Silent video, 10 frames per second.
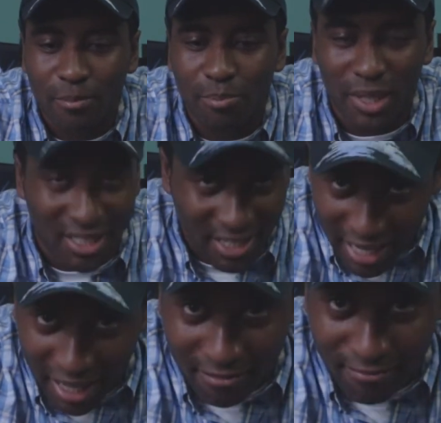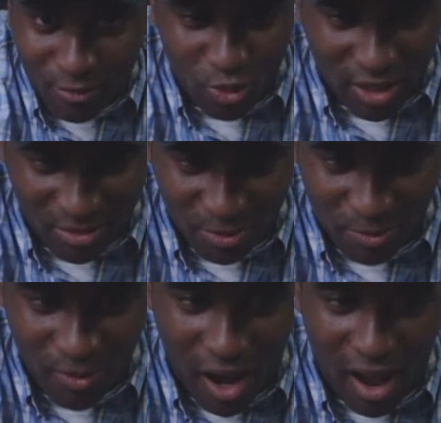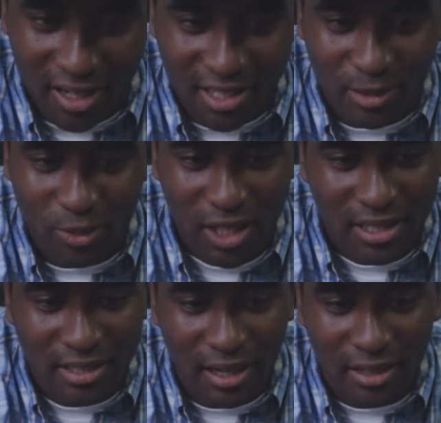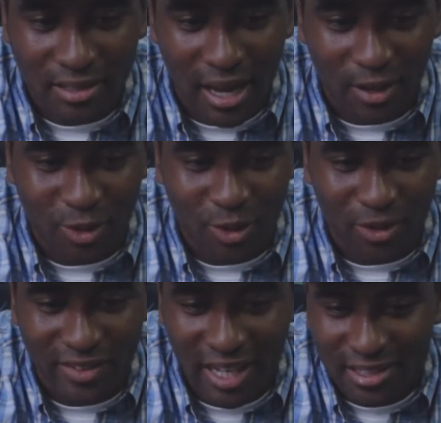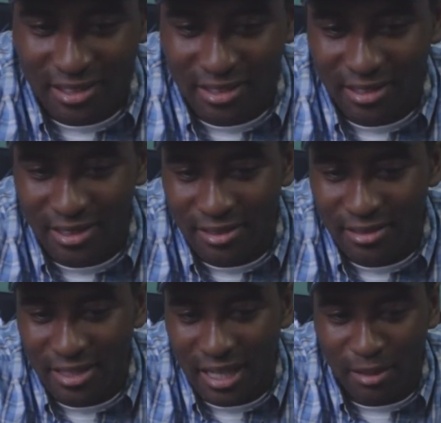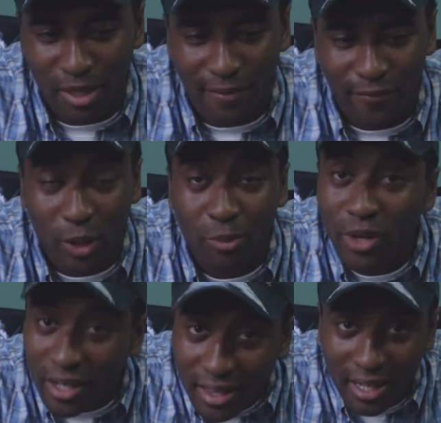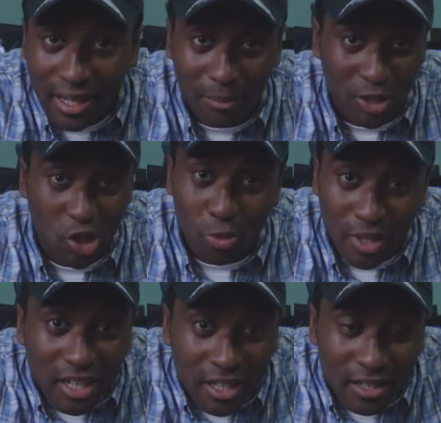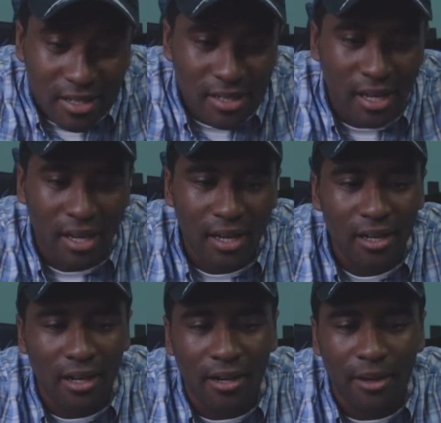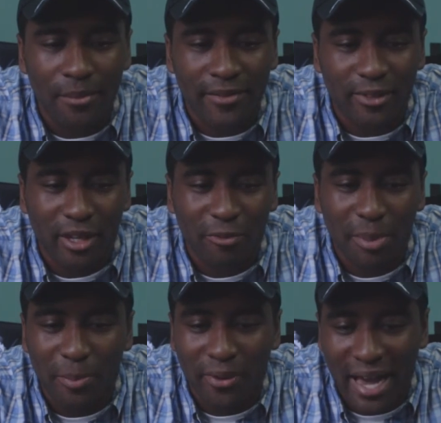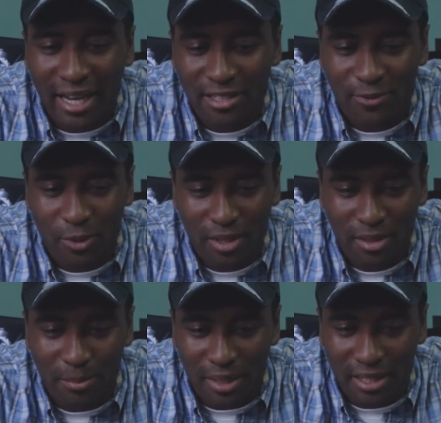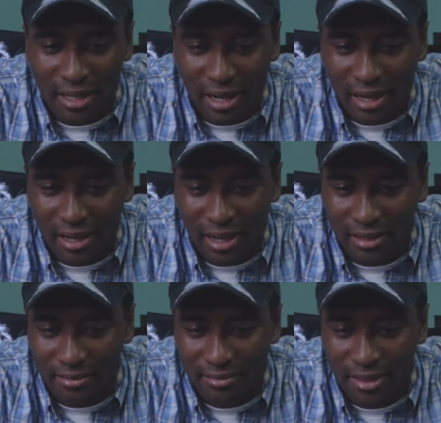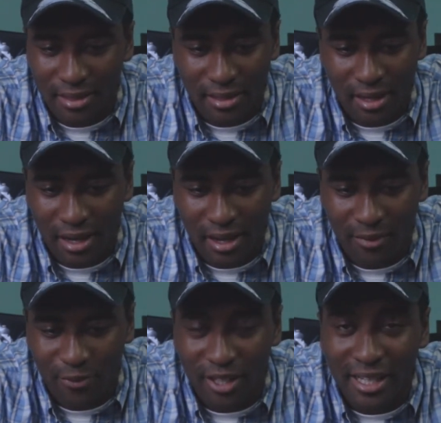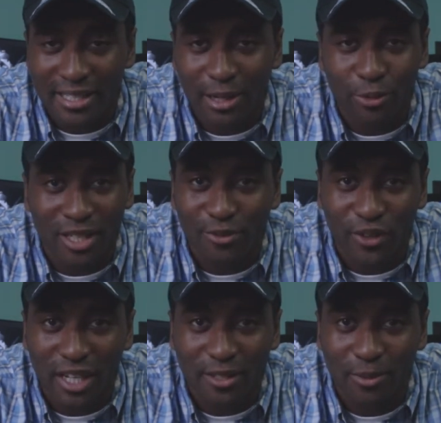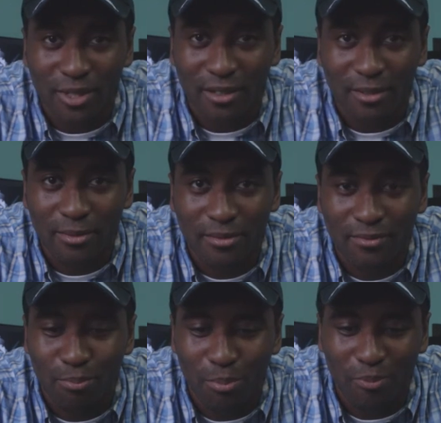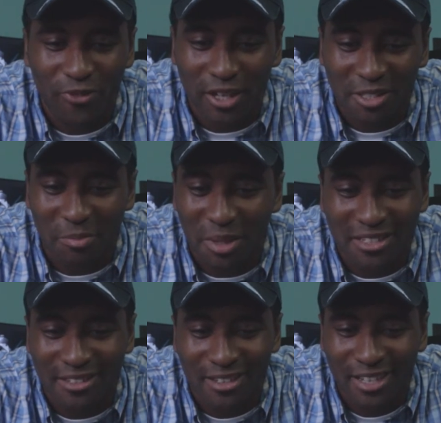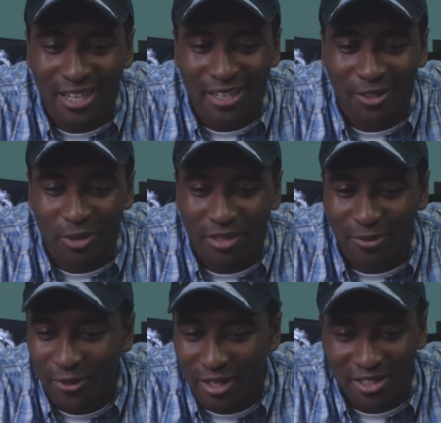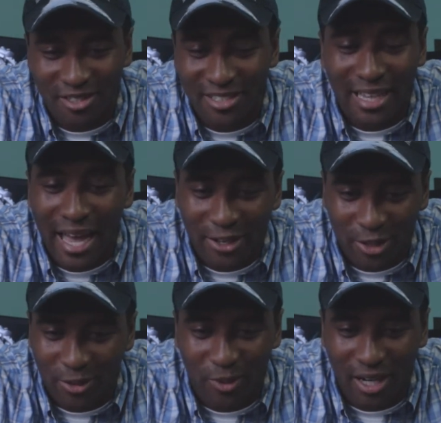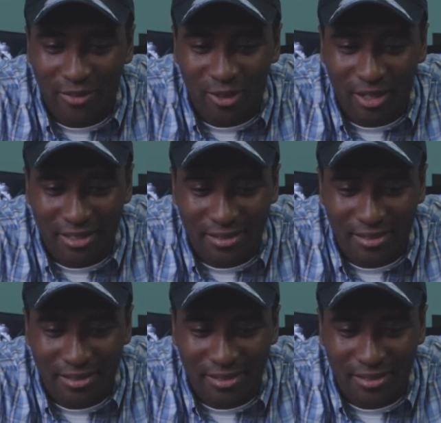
but you can't, which honestly really sucks. I don't know if that could be a firmware thing. I'm assuming it could, if enough people asked for it, but I feel like they really failed with the function button, or the function slider, whatever.